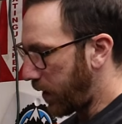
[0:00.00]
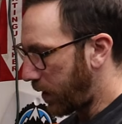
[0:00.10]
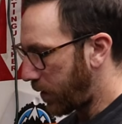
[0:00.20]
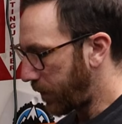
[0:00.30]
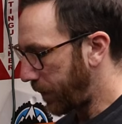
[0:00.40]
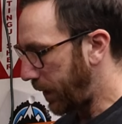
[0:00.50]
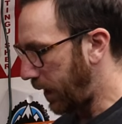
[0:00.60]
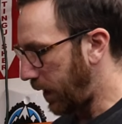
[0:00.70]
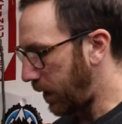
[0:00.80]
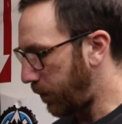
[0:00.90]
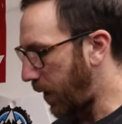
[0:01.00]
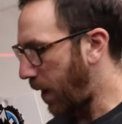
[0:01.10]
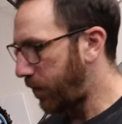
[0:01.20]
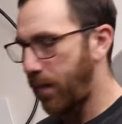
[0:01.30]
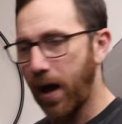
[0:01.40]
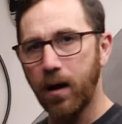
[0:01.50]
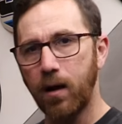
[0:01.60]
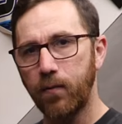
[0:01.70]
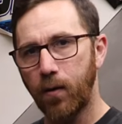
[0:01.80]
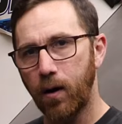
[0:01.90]
there and pop the back
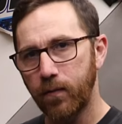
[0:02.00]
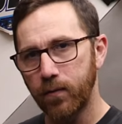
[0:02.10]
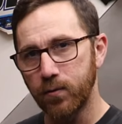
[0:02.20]
cover off.